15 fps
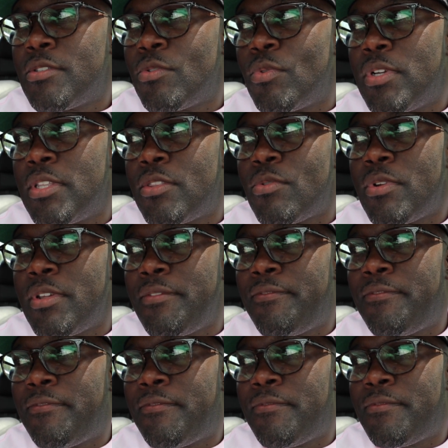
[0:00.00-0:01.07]
23
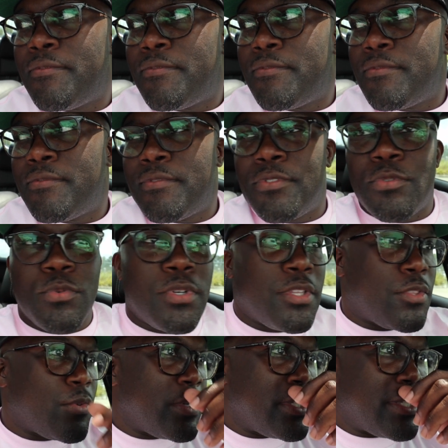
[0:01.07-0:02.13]

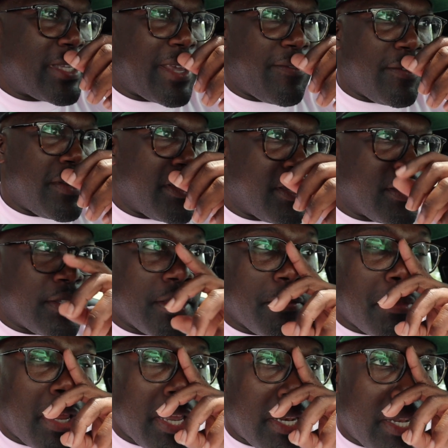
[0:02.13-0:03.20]
23.7 or
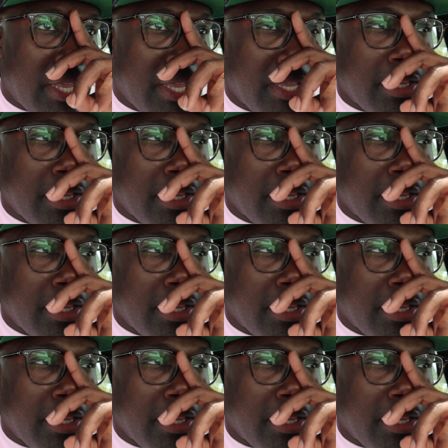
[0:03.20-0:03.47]
something like that.